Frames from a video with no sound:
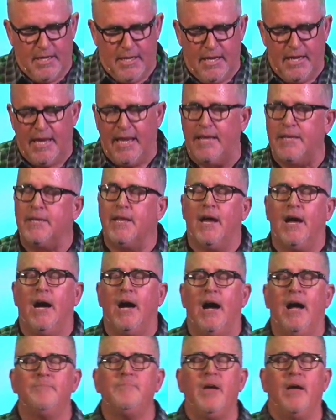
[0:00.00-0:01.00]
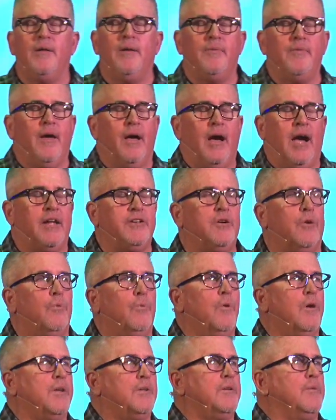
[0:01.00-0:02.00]
And I'm not, I don't
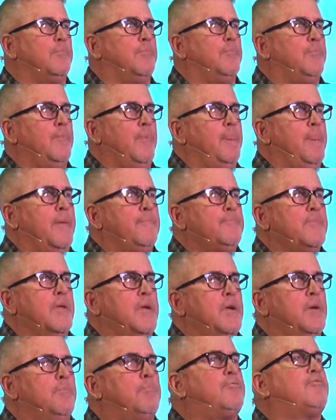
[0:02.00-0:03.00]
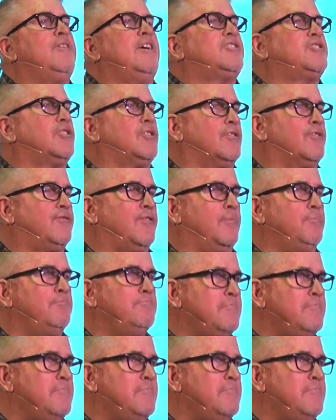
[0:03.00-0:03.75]
want pressure from